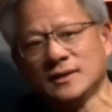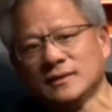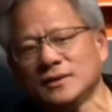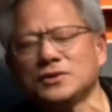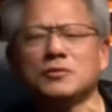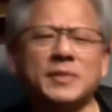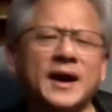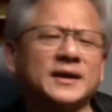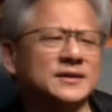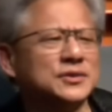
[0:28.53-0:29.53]
Then you go
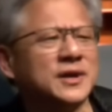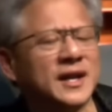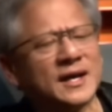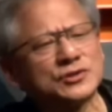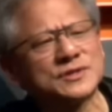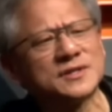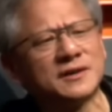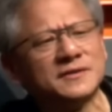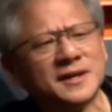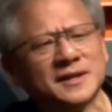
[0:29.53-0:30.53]
back and you got to ask
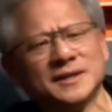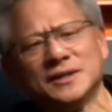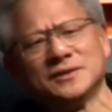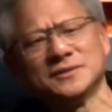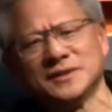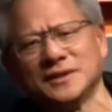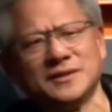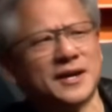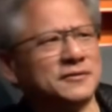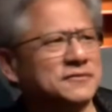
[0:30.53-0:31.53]
yourself, you know,
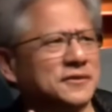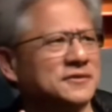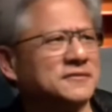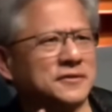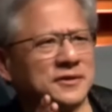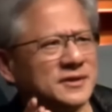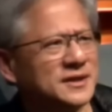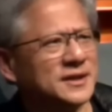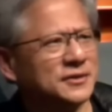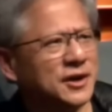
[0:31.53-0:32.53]
now for, for
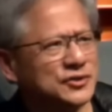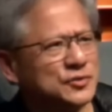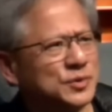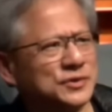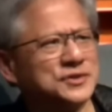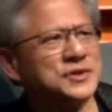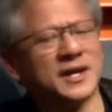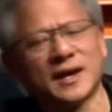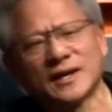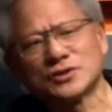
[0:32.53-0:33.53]
you know, entrepreneurs, you got to
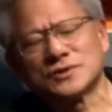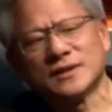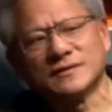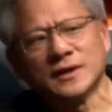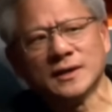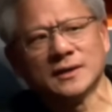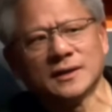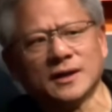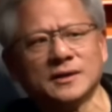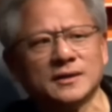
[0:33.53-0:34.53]
ask yourself,
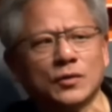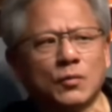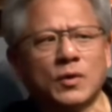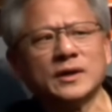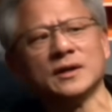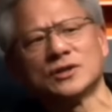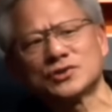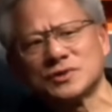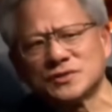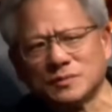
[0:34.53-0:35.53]
uh, what
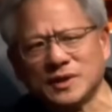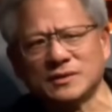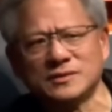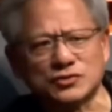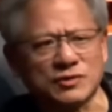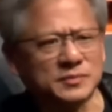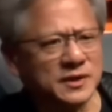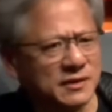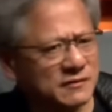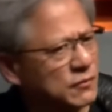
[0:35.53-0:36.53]
industries will be disrupted
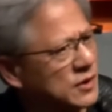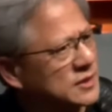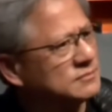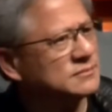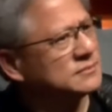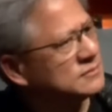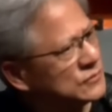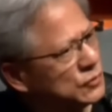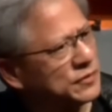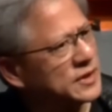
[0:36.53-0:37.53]
therefore?
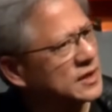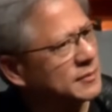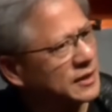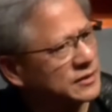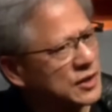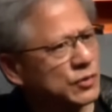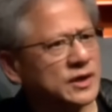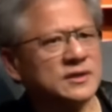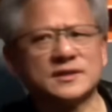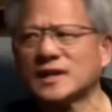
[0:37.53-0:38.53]
Will we think about networking
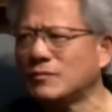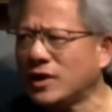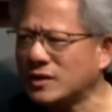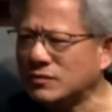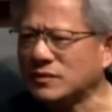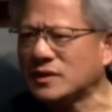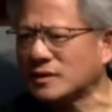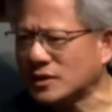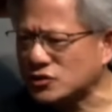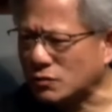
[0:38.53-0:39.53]
the same way? Will we think
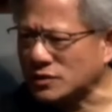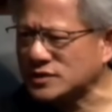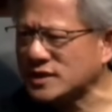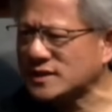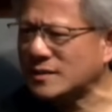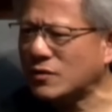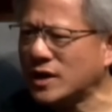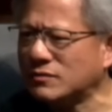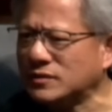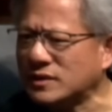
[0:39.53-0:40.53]
about storage the same way?
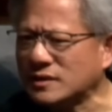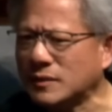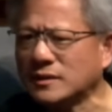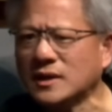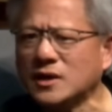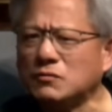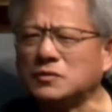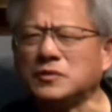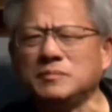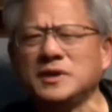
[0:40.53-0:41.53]
Will we think about, would
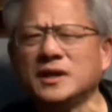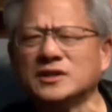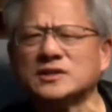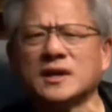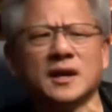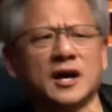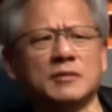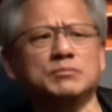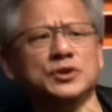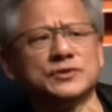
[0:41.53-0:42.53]
we be as
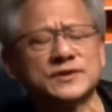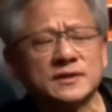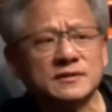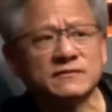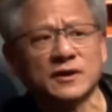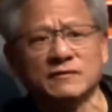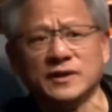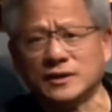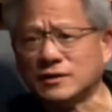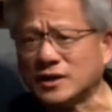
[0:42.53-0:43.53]
abusive of
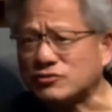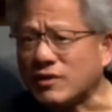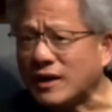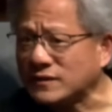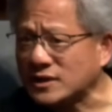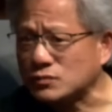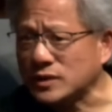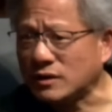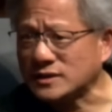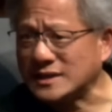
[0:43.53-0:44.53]
internet traffic as we
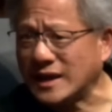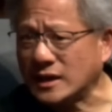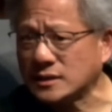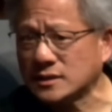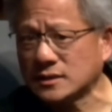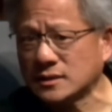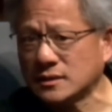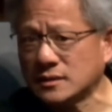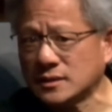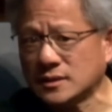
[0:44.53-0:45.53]
are today?
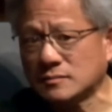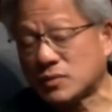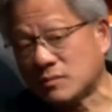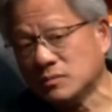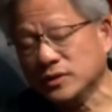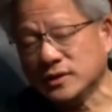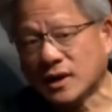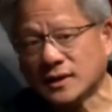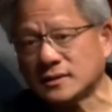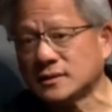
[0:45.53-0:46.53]
Probably
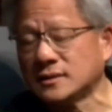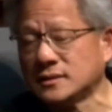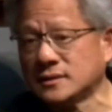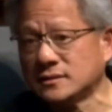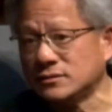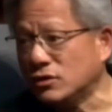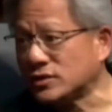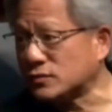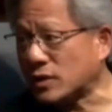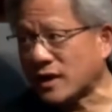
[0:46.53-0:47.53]
not. Notice
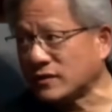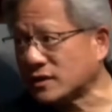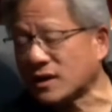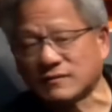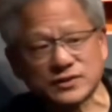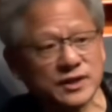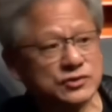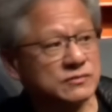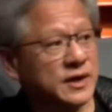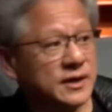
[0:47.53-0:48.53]
we're having a
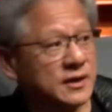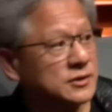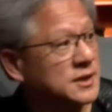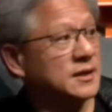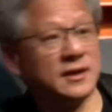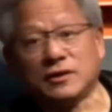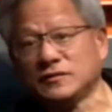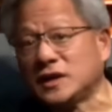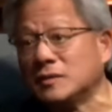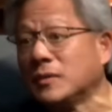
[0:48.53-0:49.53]
conversation right now, and I don't to
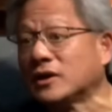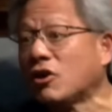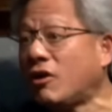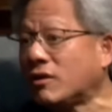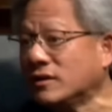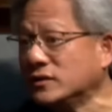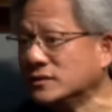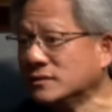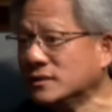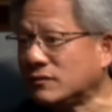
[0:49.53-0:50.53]
get in my car every,
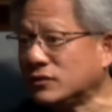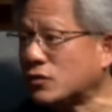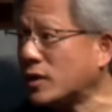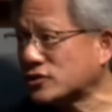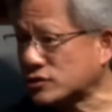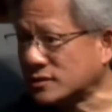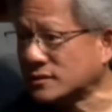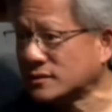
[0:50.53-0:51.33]
every question.